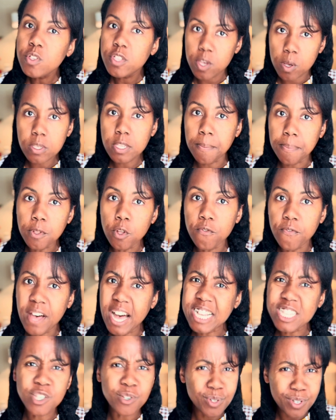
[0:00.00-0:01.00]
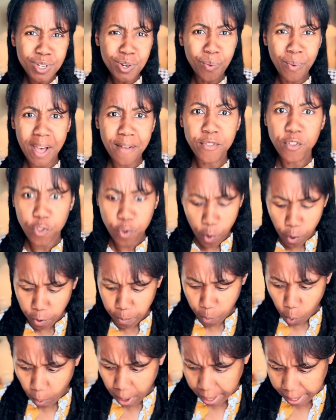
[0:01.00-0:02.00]
those up a little faster. You don't have to throw them
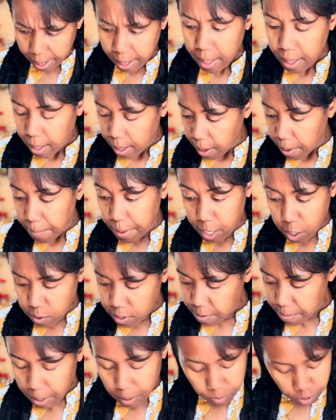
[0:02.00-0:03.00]
away, but use them up